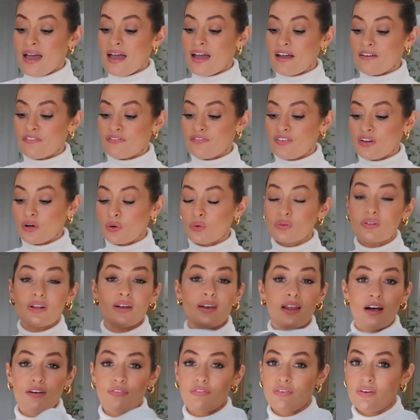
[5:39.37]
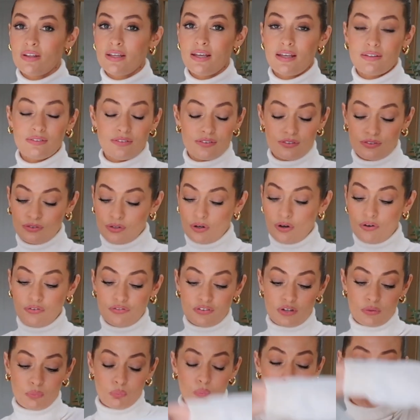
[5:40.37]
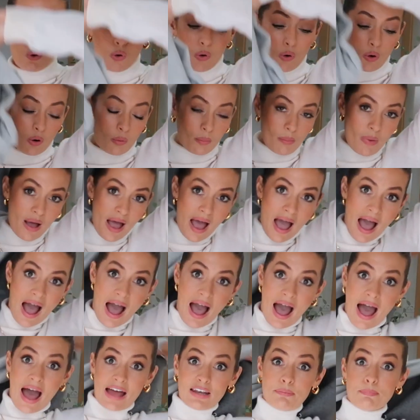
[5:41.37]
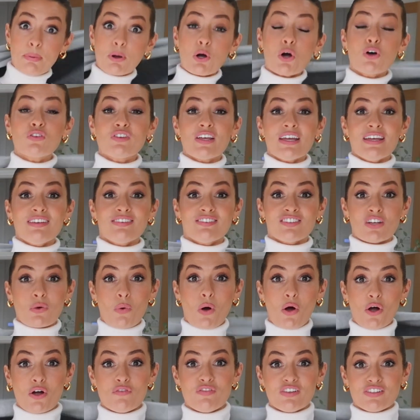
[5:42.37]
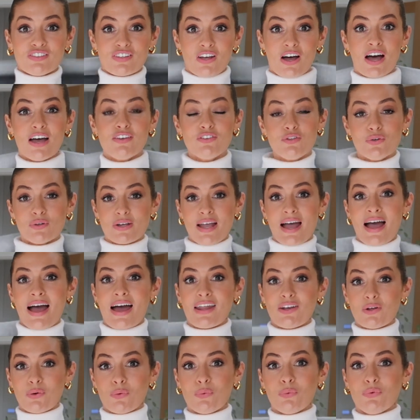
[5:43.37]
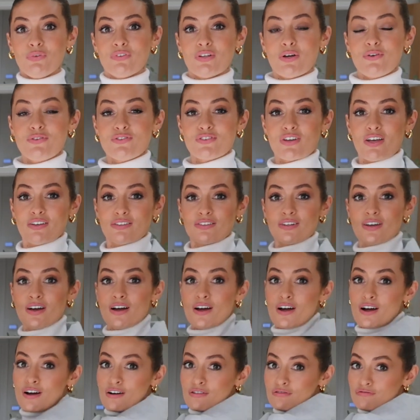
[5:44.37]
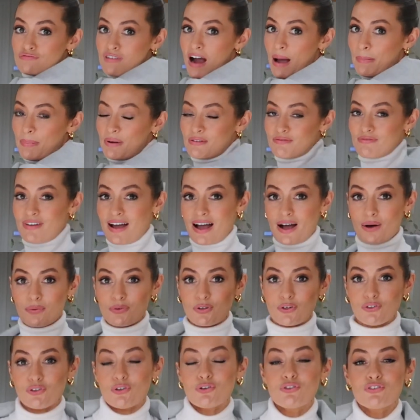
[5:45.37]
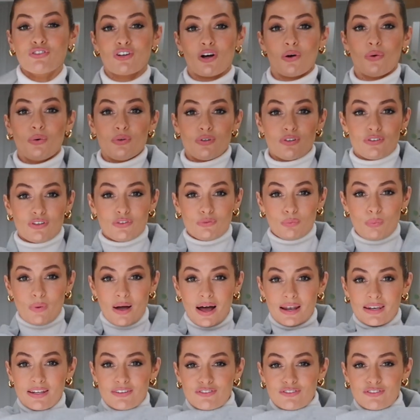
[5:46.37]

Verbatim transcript: It feels lovely and soft and warm and because it is so oversized you can also just wrap it around your shoulders as well.